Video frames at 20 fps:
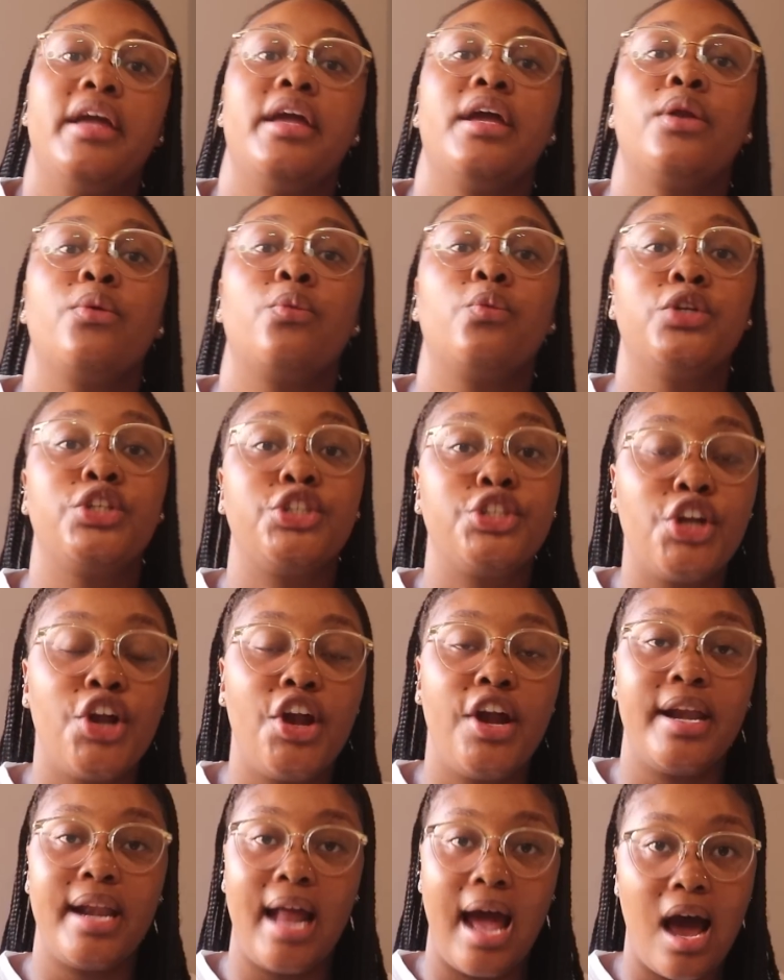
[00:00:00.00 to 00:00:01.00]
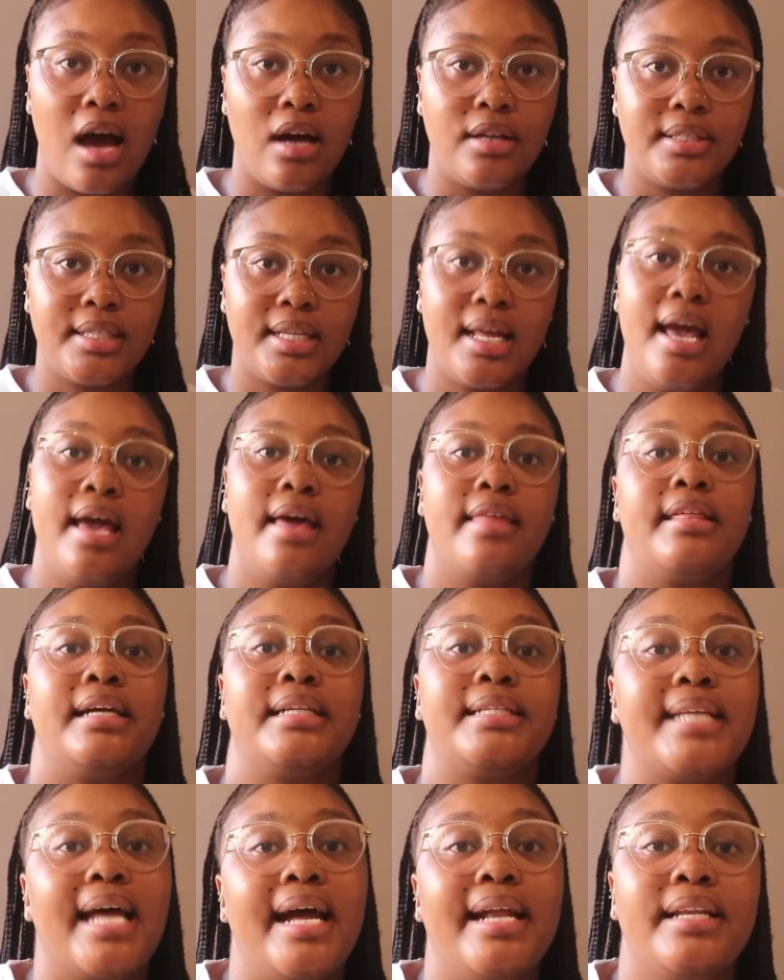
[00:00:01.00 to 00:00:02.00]
It would turn out
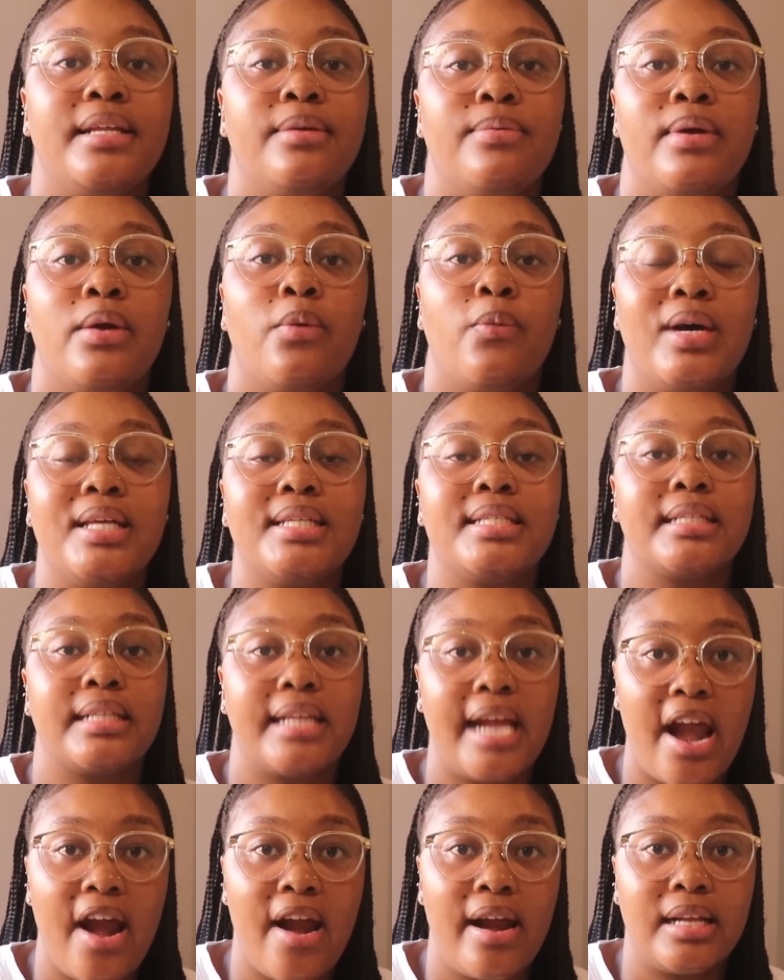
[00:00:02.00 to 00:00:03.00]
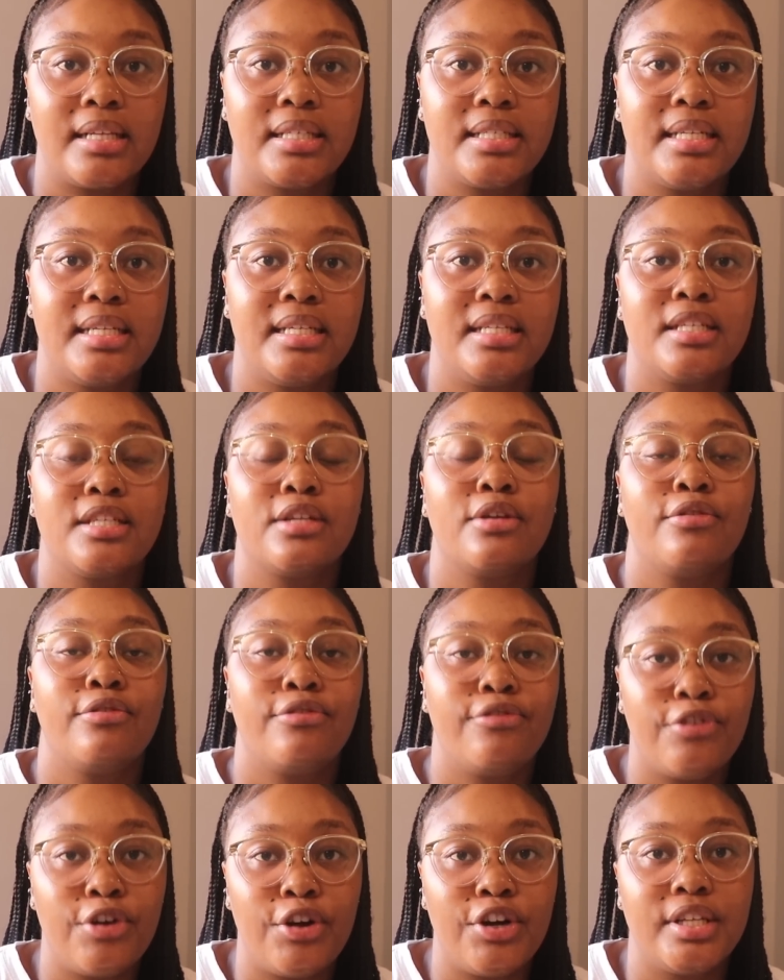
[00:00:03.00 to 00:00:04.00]
that Tandiwe wasn't Carrington's
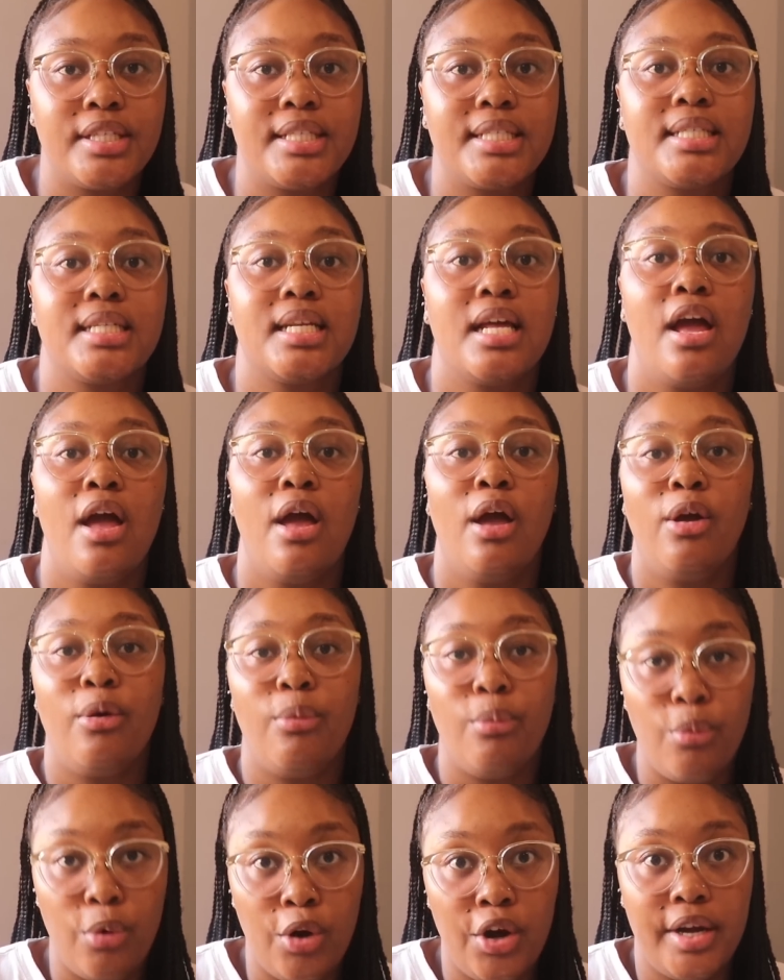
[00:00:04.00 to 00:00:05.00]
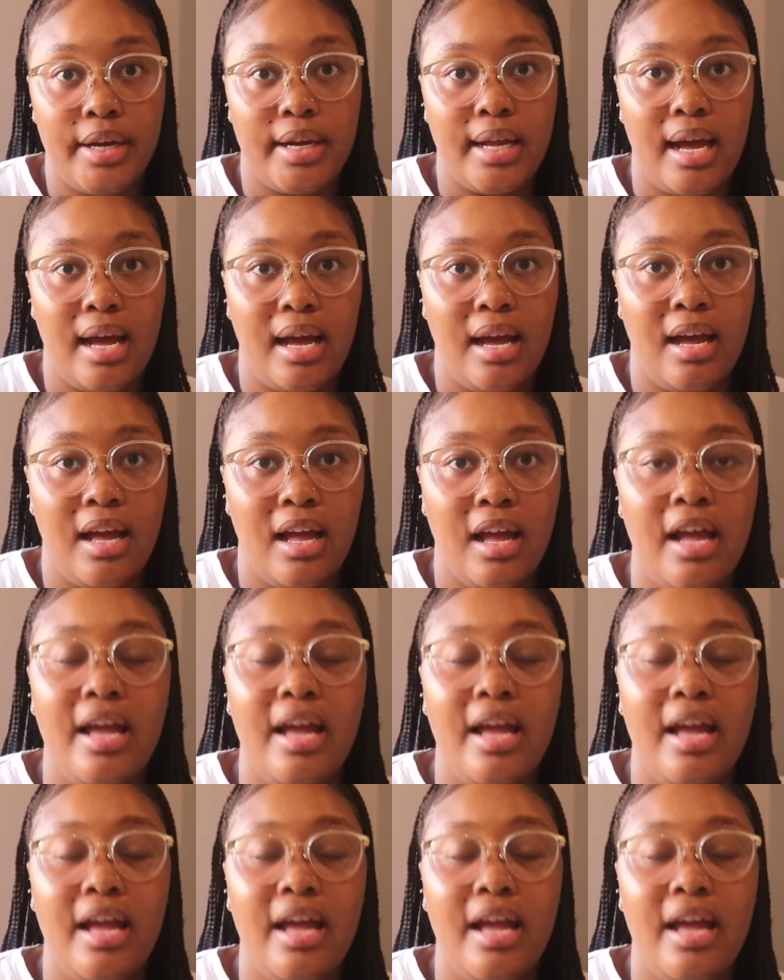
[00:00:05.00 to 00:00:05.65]
first murder.